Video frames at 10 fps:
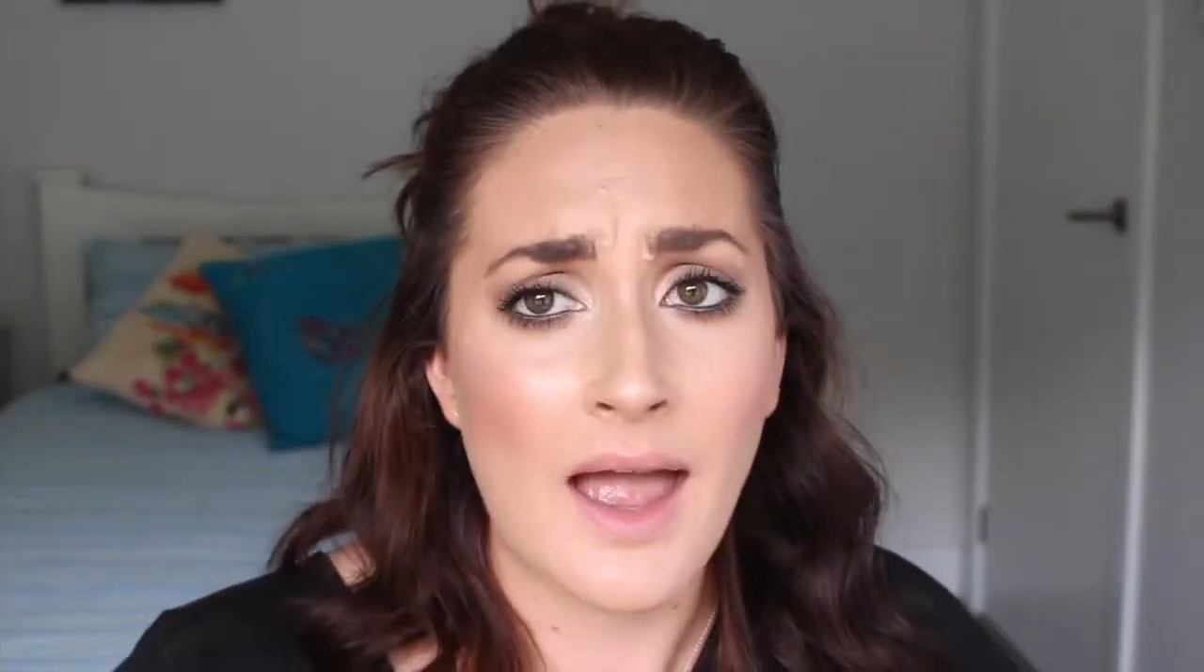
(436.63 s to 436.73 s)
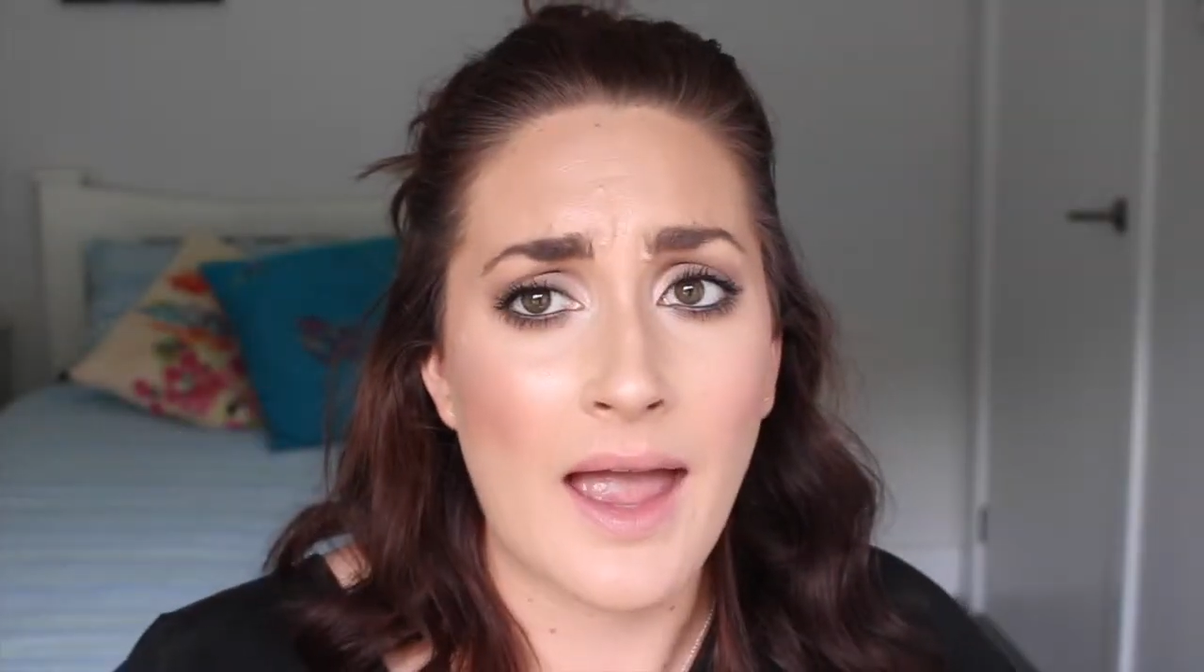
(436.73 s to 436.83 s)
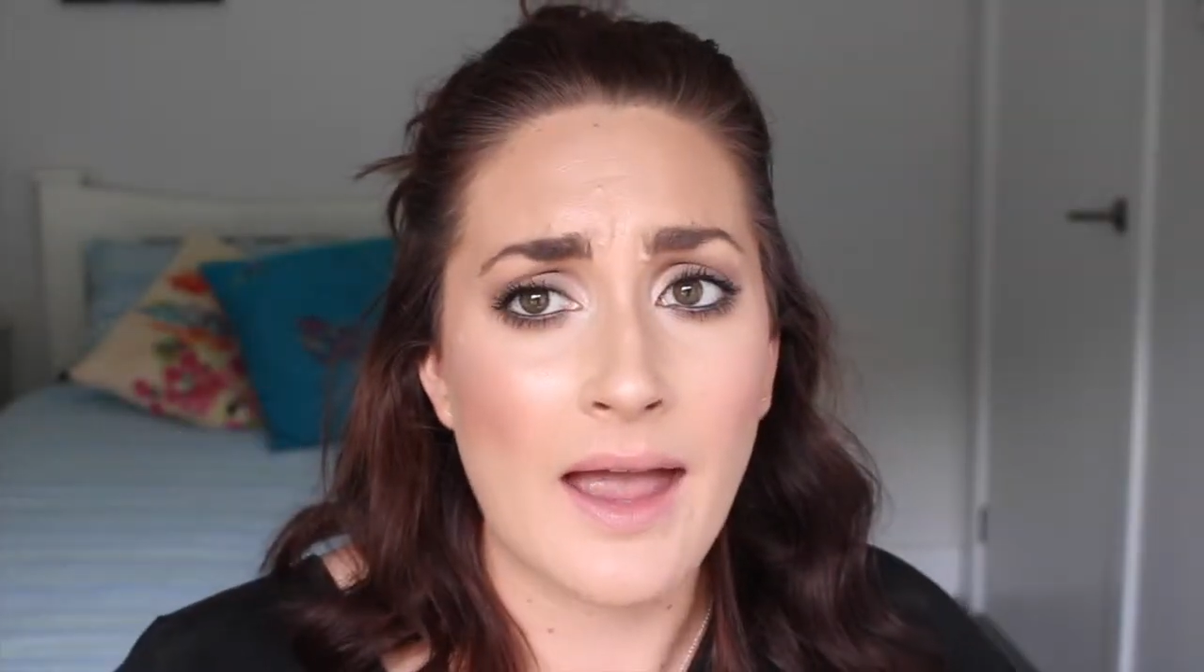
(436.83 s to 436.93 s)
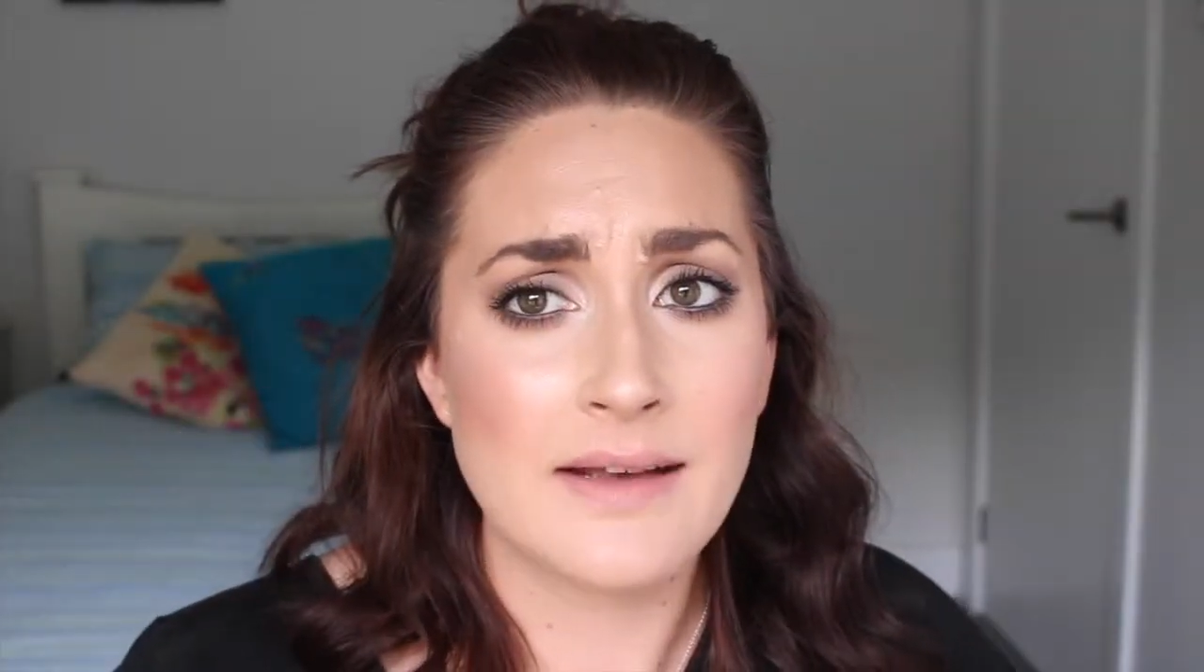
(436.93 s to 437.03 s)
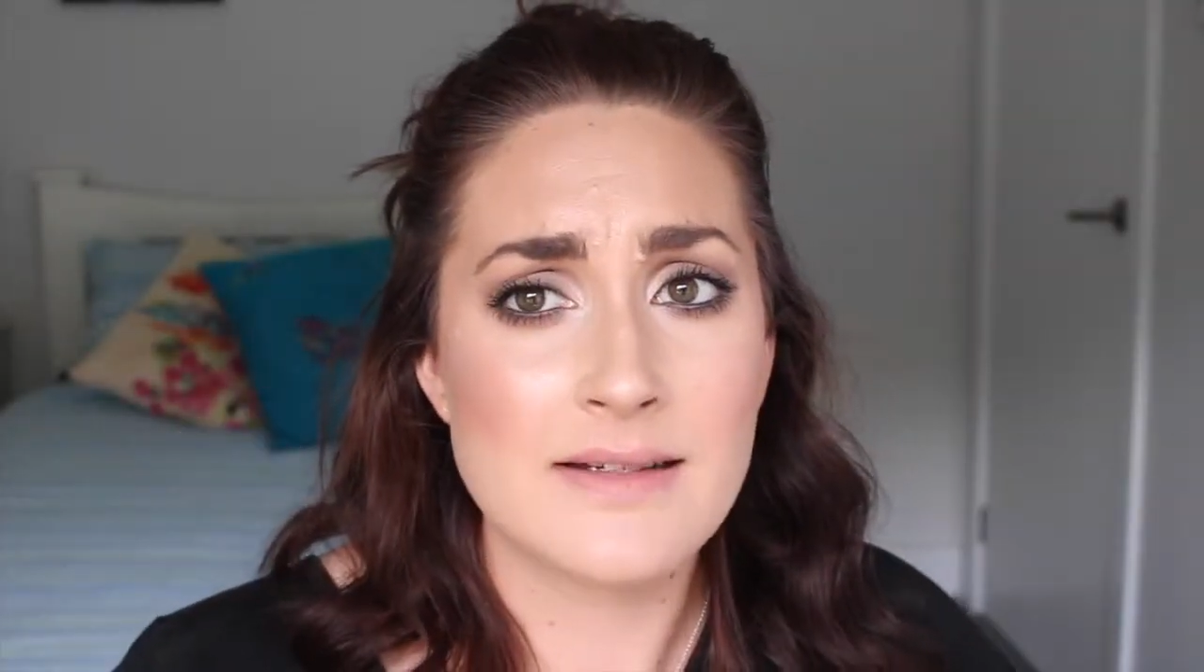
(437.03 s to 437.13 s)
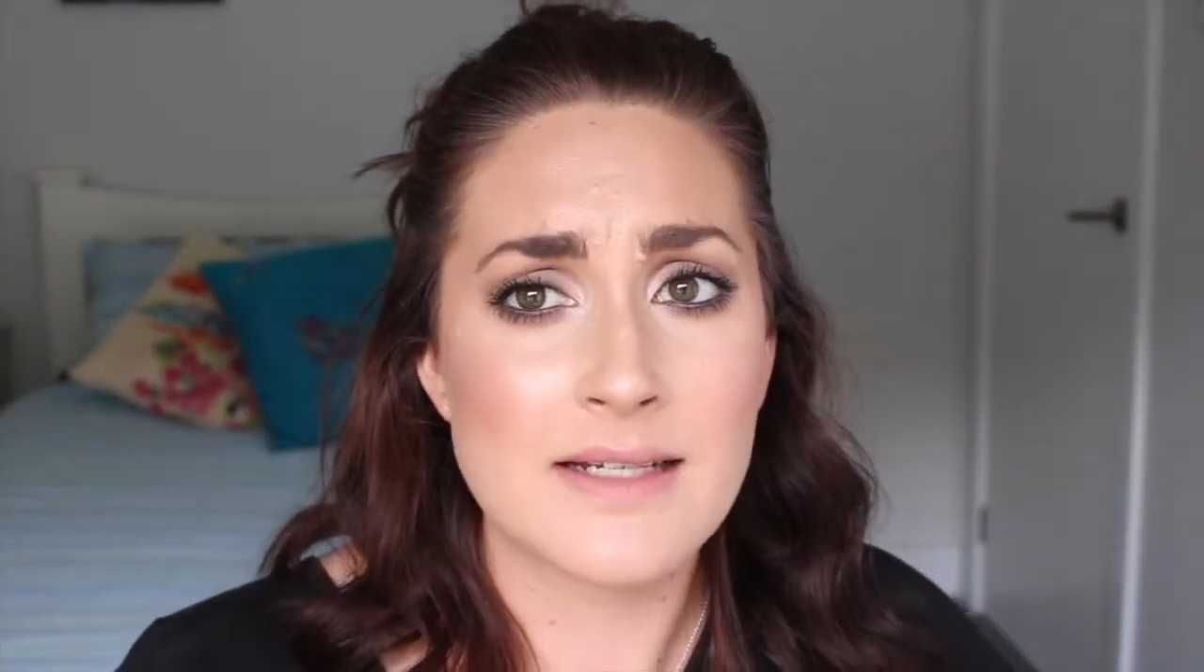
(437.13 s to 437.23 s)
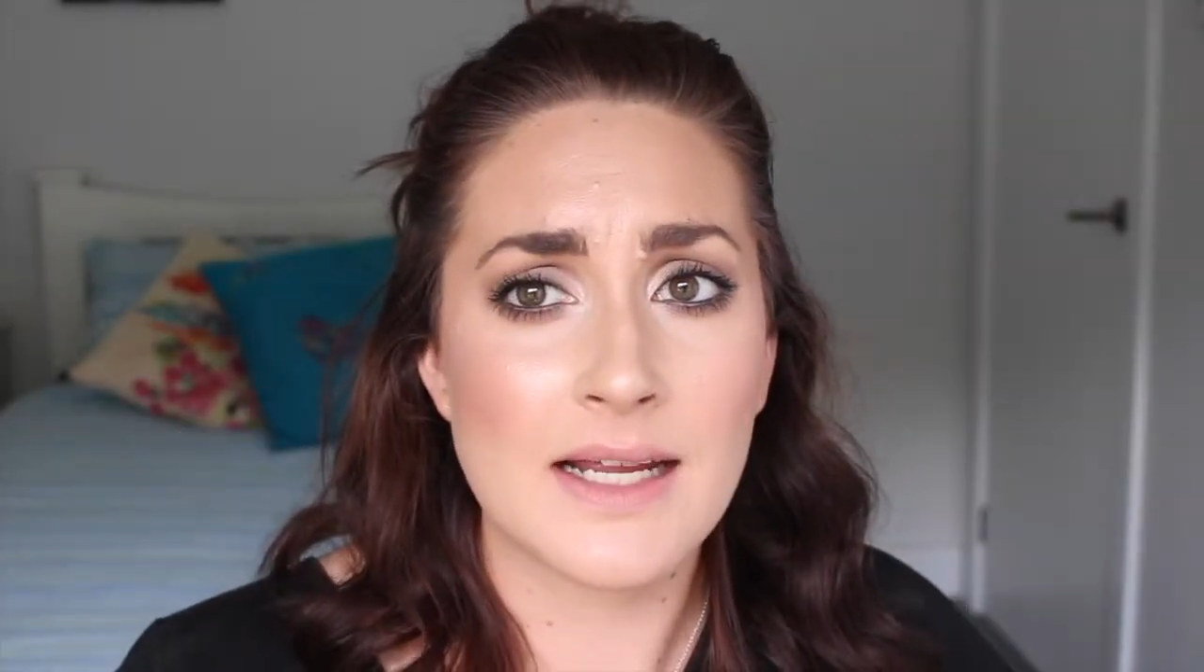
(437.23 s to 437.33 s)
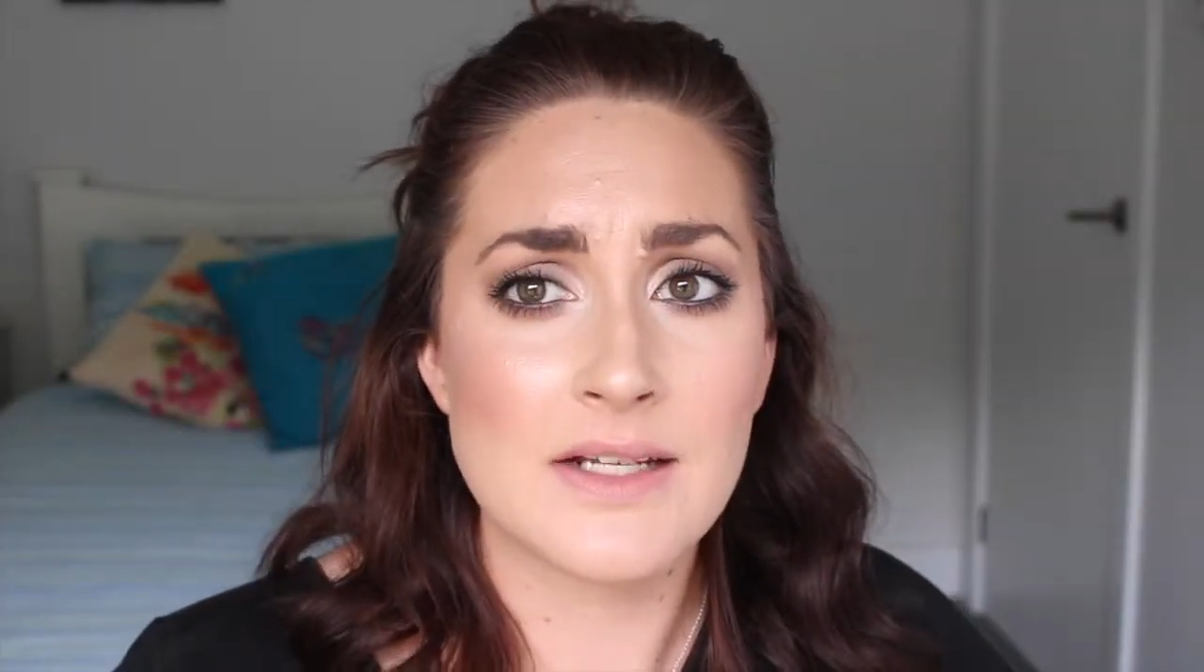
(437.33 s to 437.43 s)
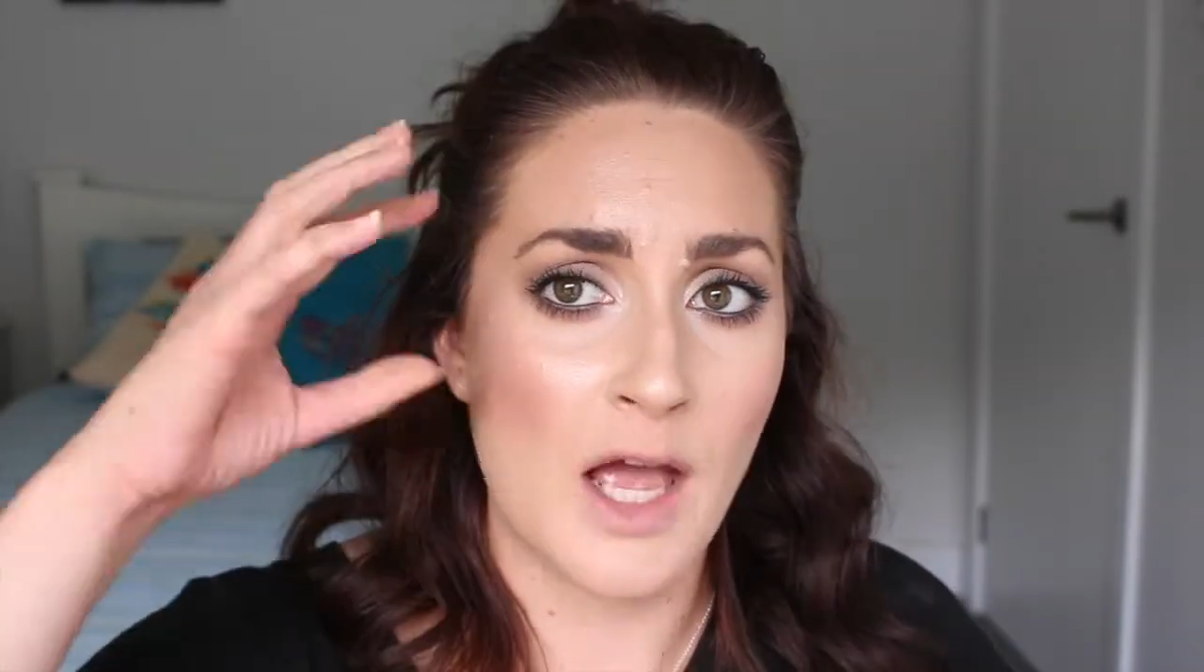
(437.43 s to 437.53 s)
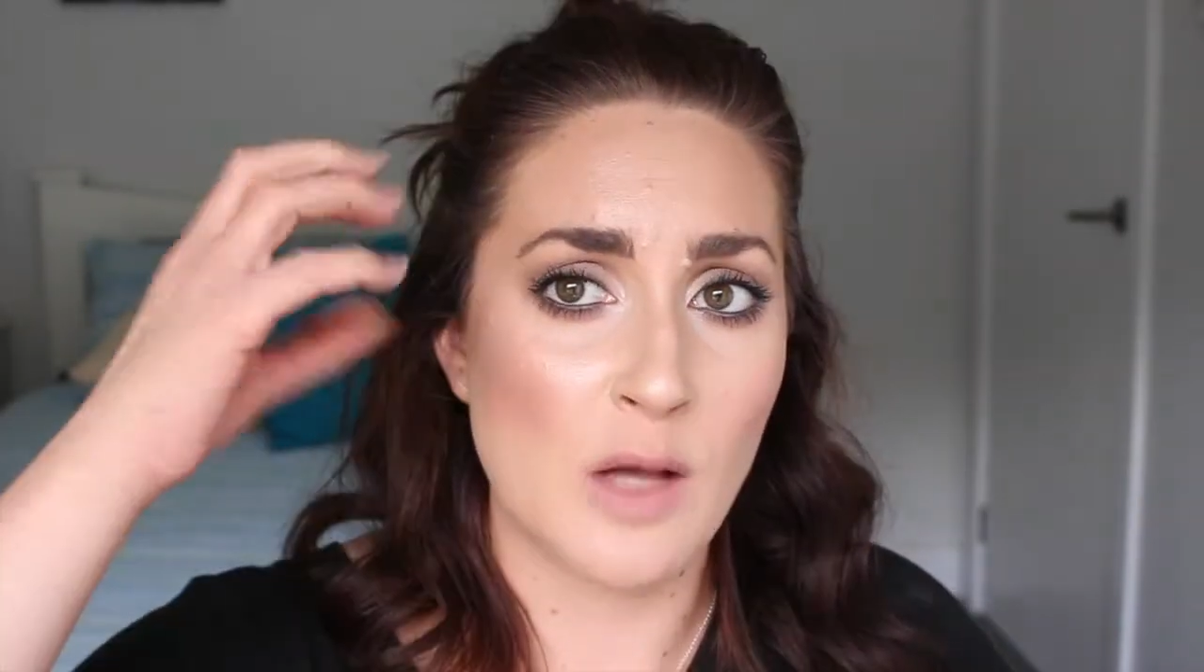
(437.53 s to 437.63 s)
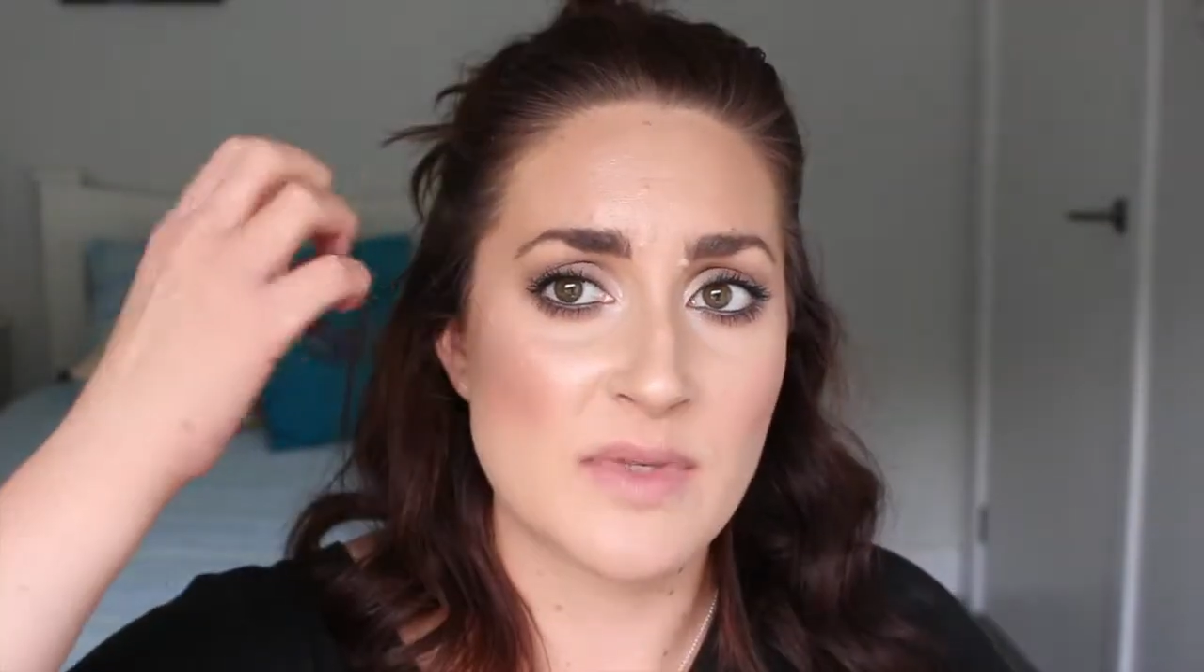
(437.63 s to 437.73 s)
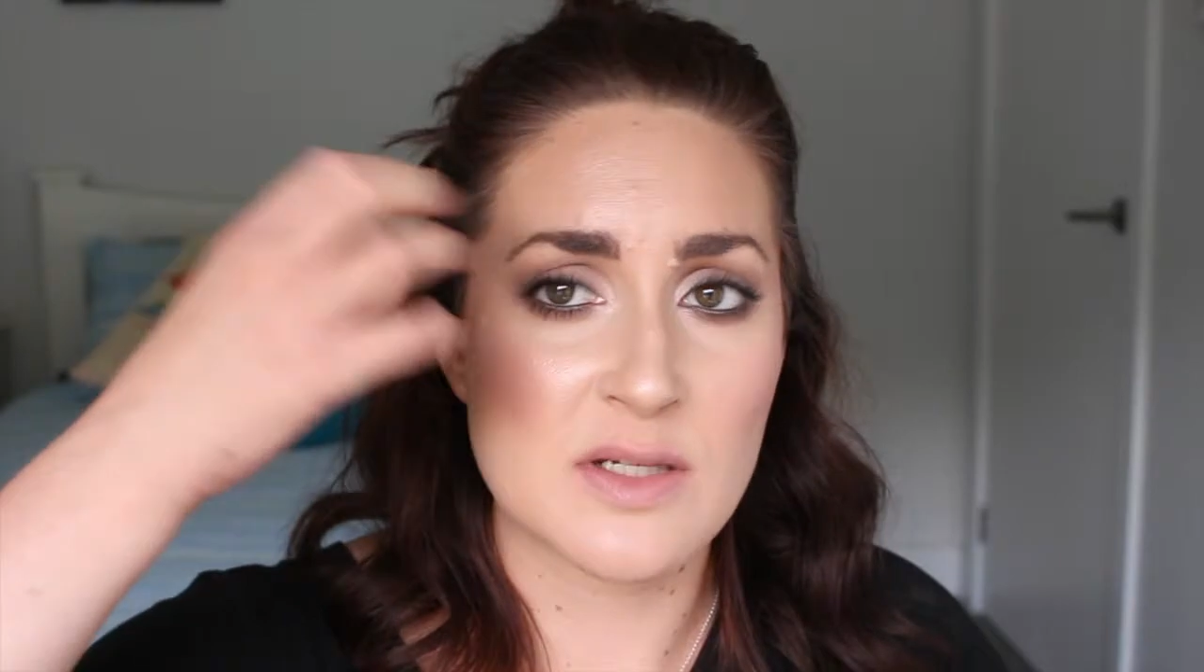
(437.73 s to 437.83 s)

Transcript: and it helps